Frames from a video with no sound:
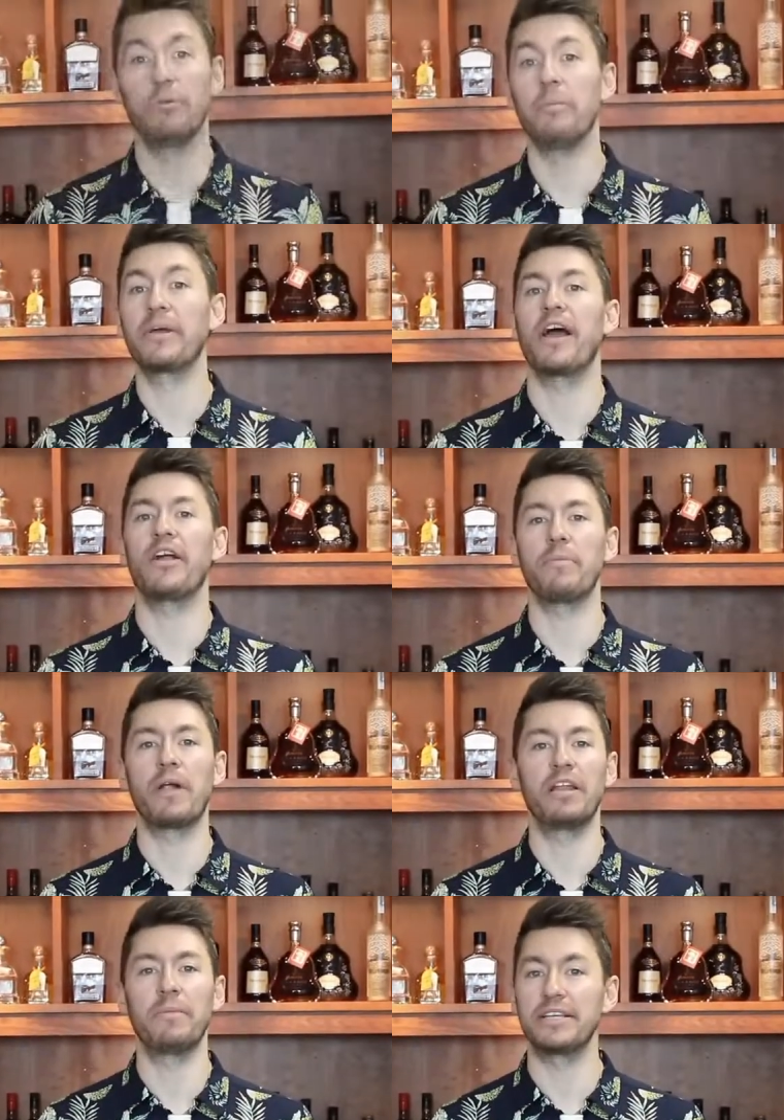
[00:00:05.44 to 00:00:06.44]
I'm the Bacardi
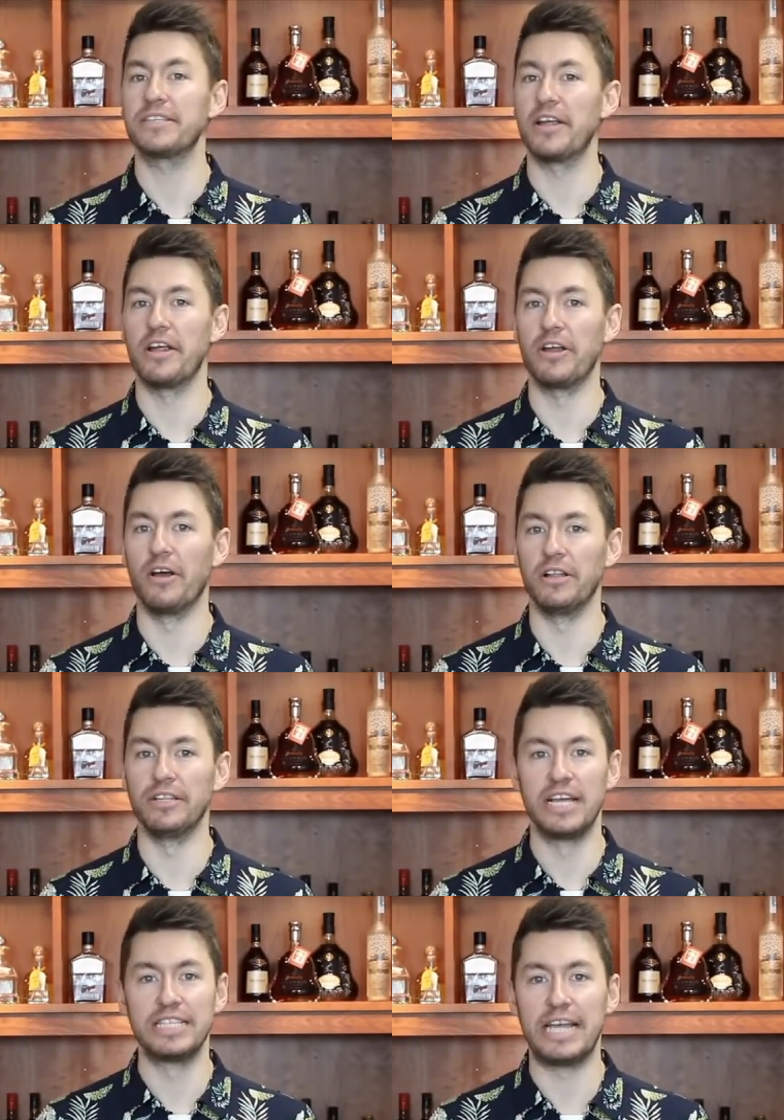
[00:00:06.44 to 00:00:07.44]
brand ambassador here in
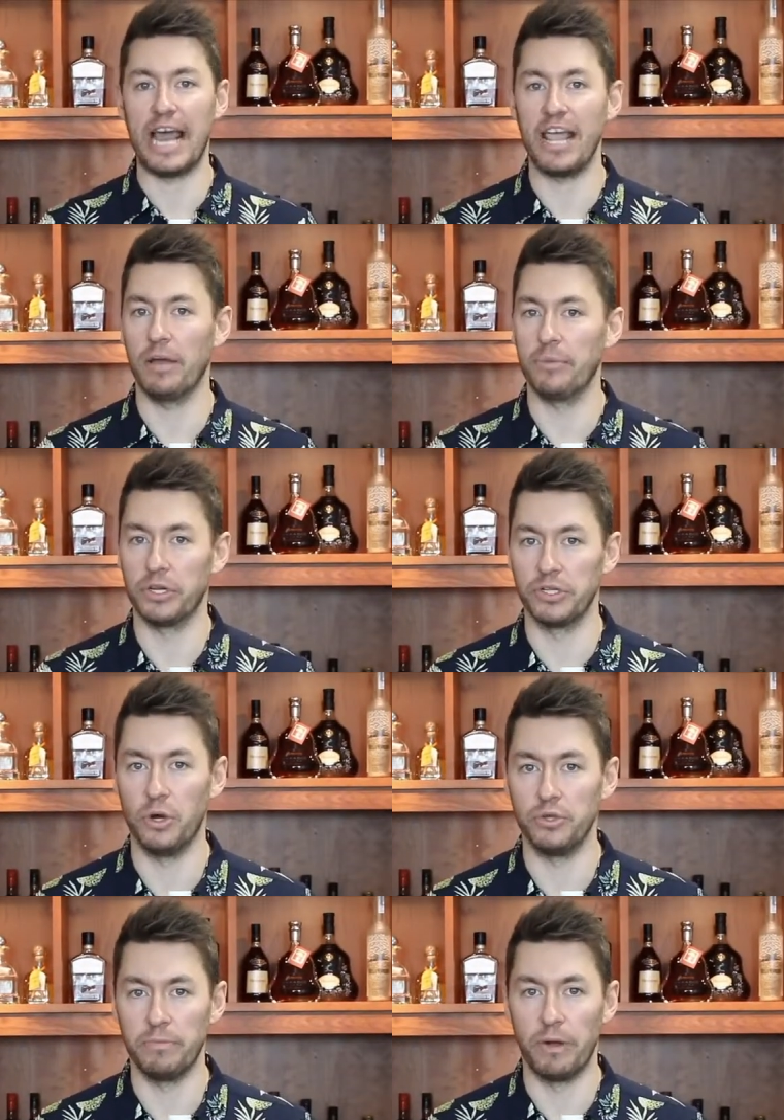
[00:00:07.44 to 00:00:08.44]
Ireland. Today I'm going to
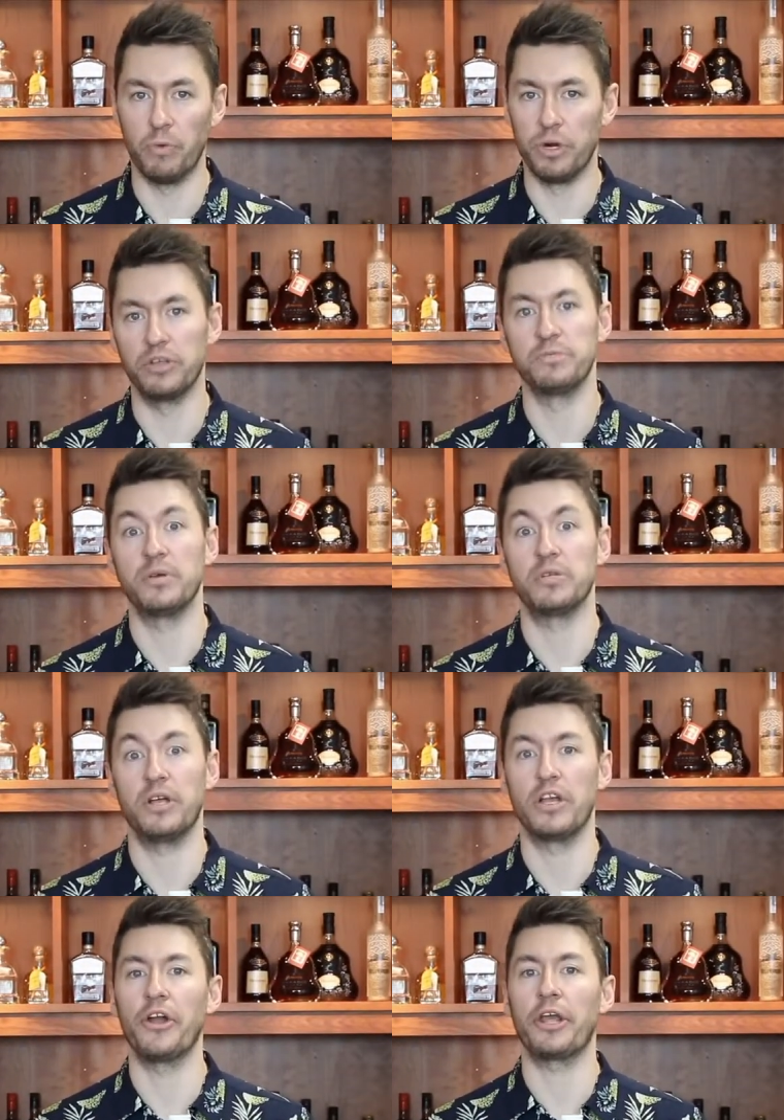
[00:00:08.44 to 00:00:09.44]
talk to you about one of those most
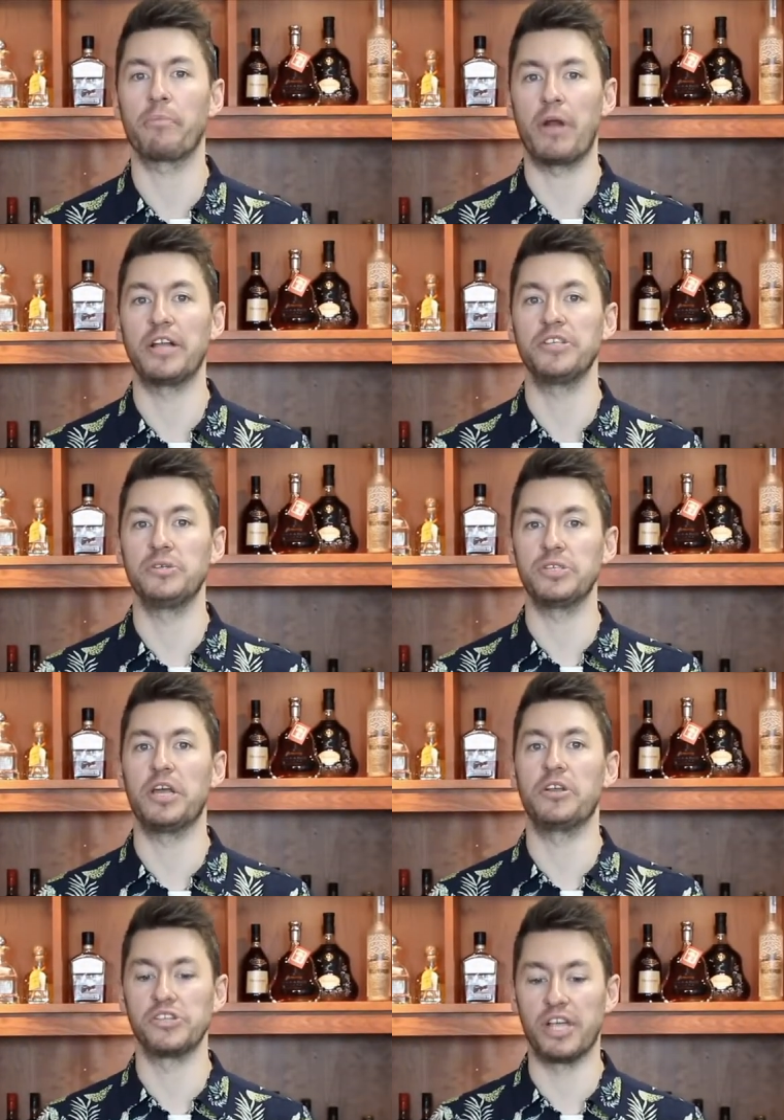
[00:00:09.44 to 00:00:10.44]
iconic brands you'll see
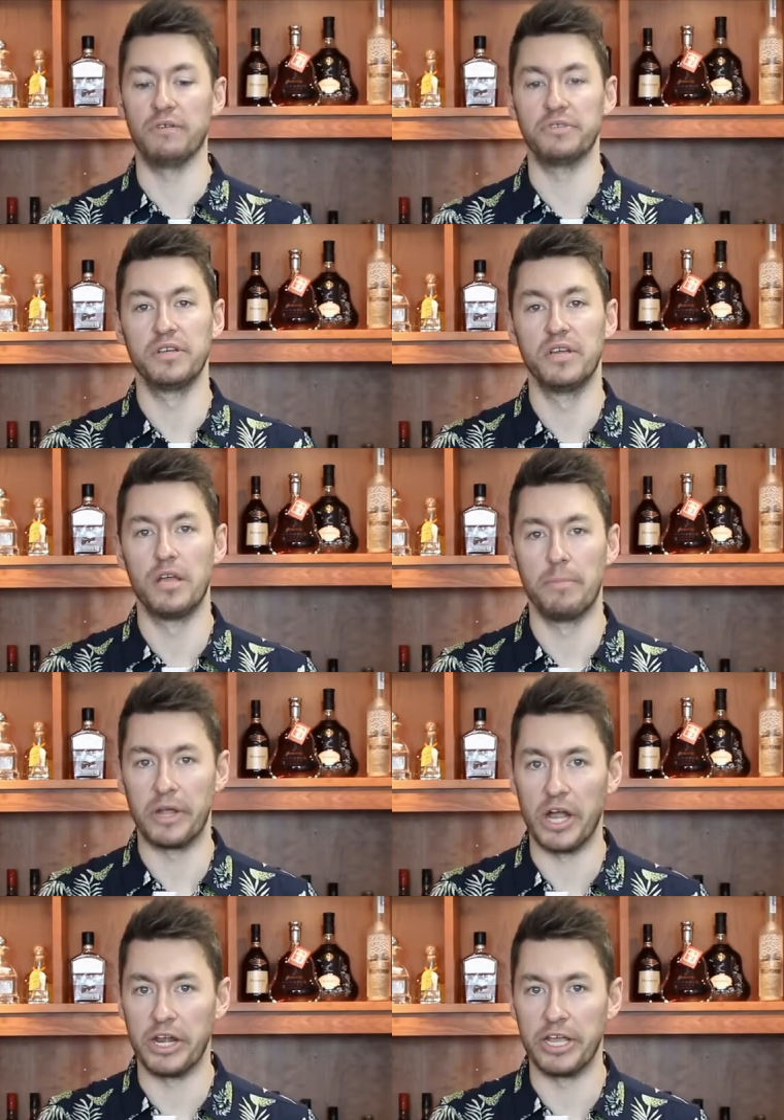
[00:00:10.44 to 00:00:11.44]
on your shelves,
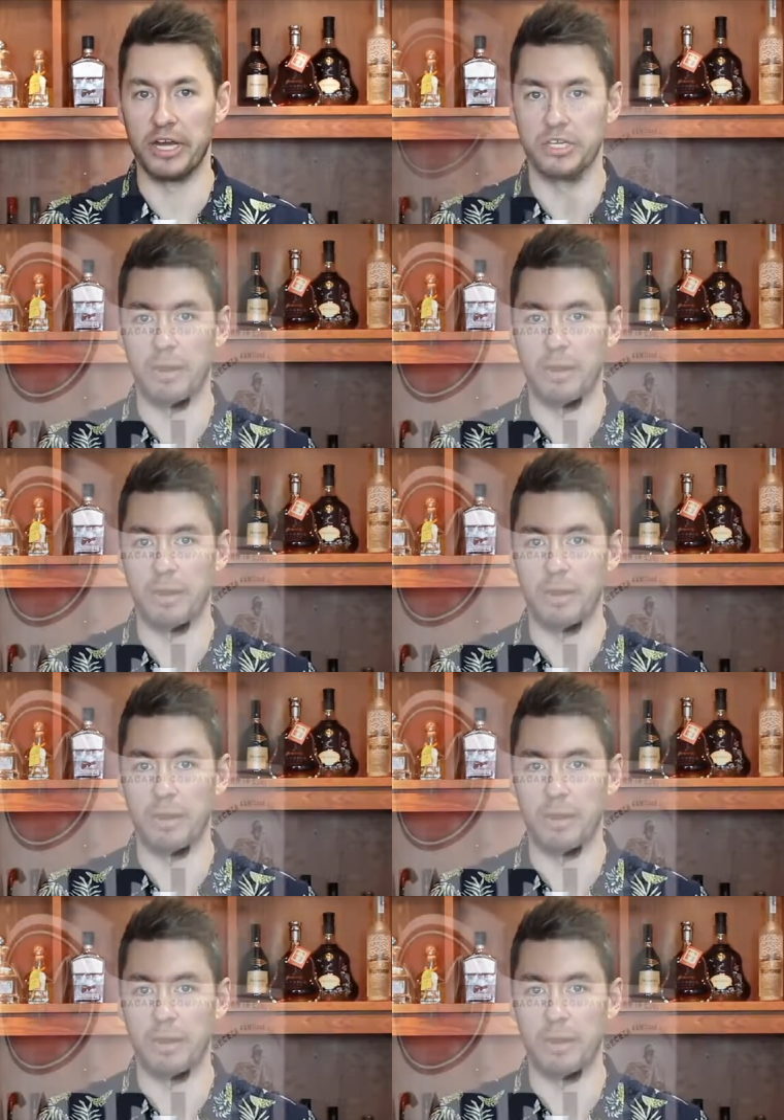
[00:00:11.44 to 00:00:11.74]
Bacardi Carta